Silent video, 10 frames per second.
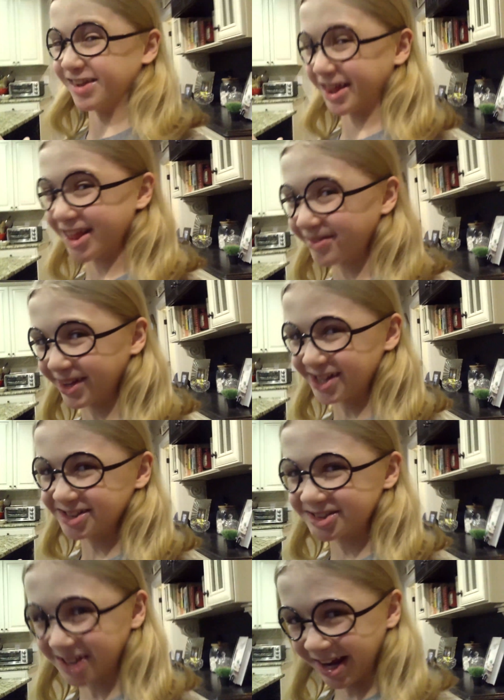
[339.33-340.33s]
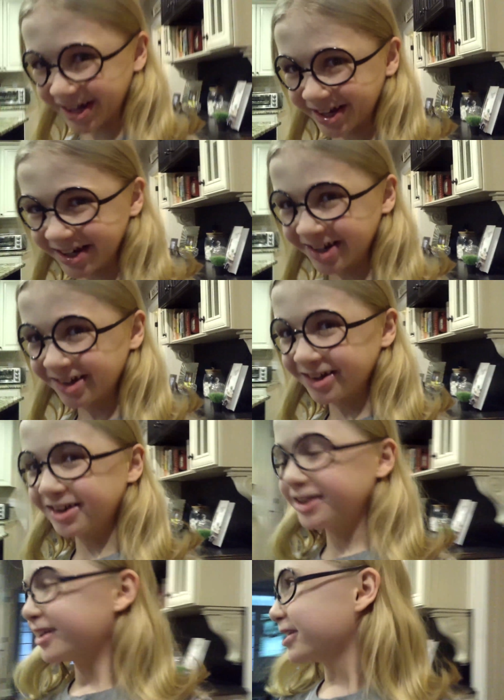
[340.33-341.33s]
That's not really exciting.
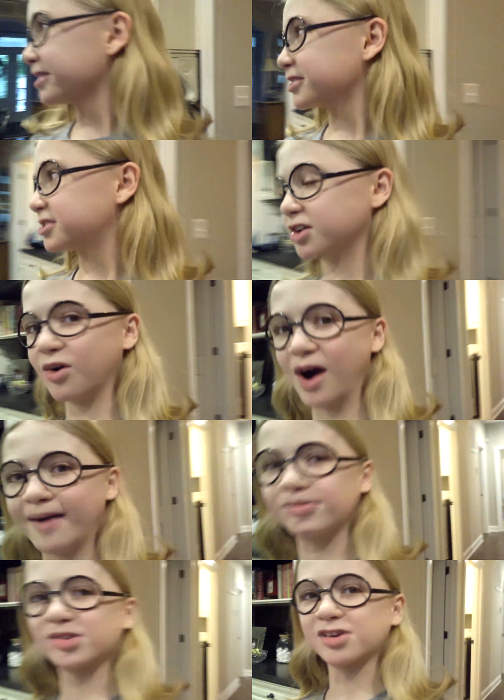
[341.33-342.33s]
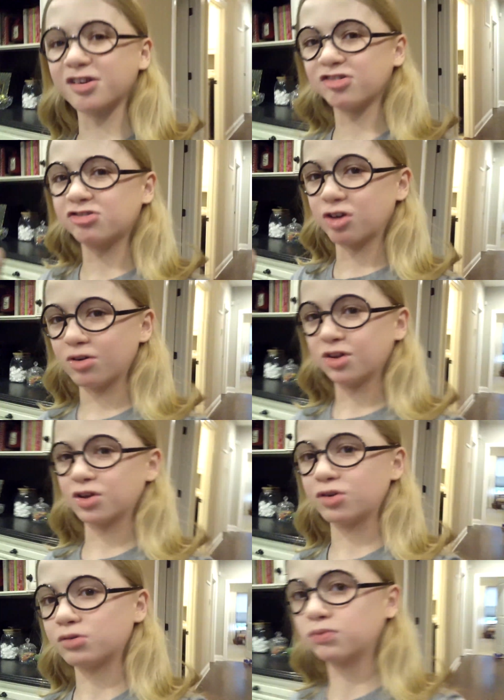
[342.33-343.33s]
So I'm just gonna show
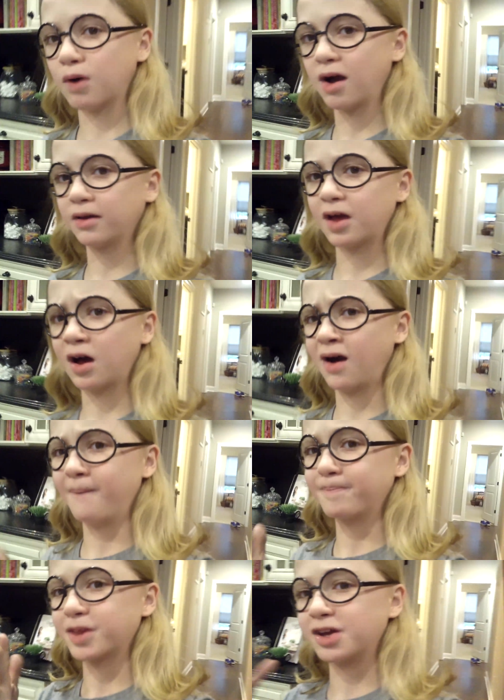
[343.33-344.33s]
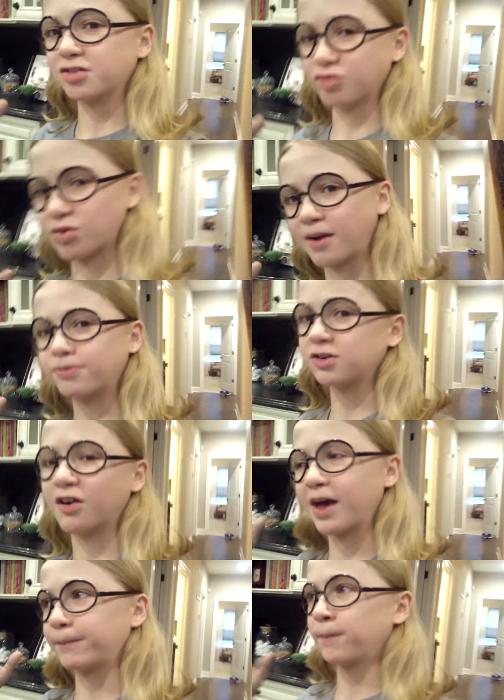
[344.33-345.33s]
you what um, the grown-ups and all
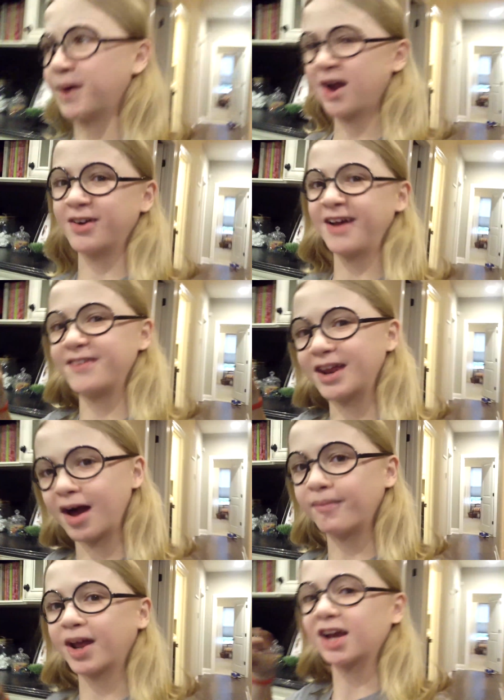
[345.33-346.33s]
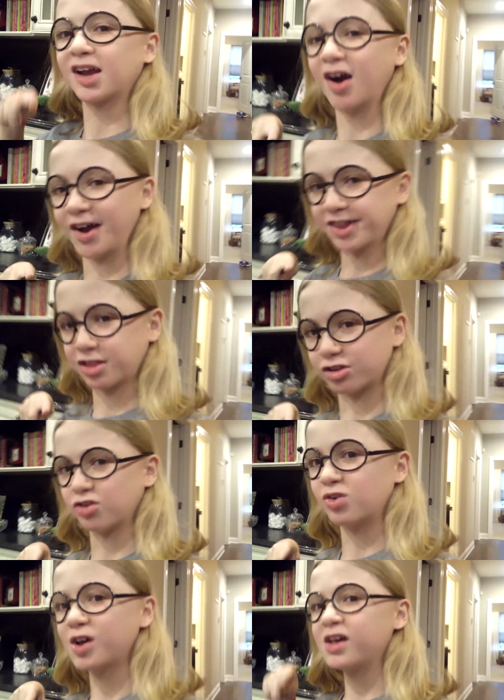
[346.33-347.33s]
that prepared, and then I'm gonna cut
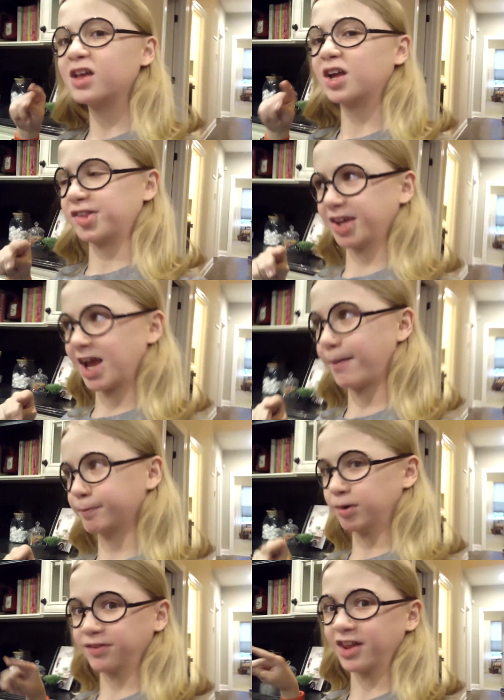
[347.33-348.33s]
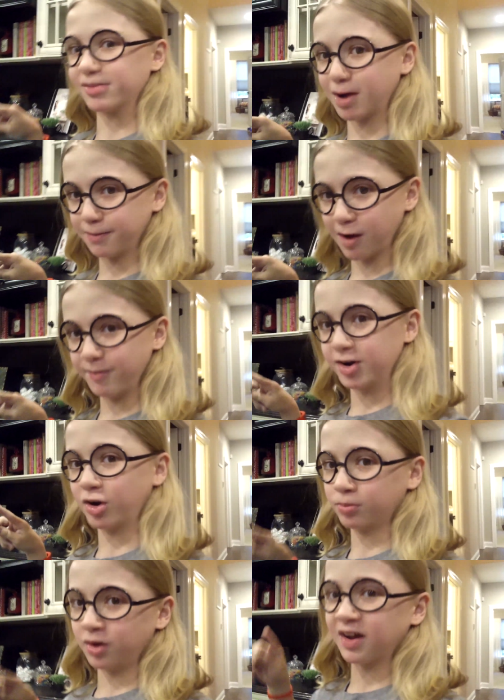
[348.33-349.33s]
to us singing "Happy Birthday" to my mom and
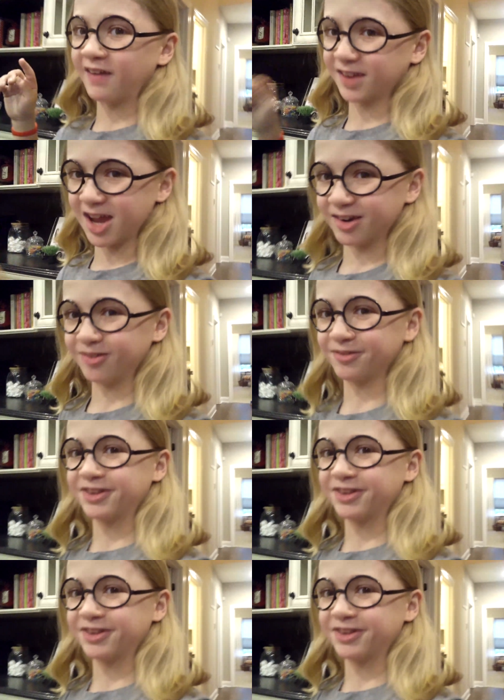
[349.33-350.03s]
her blowing out the candles.